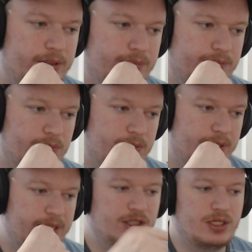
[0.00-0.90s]
it.
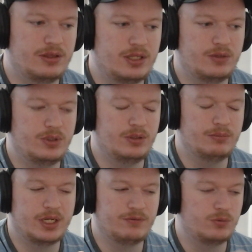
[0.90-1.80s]
And actually, I think we
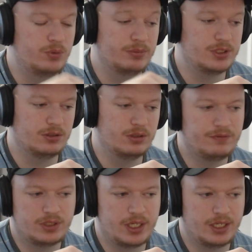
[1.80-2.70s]
might even win material
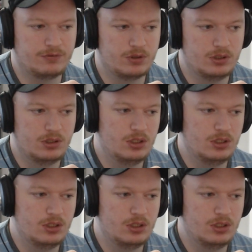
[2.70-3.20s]
after knight e4.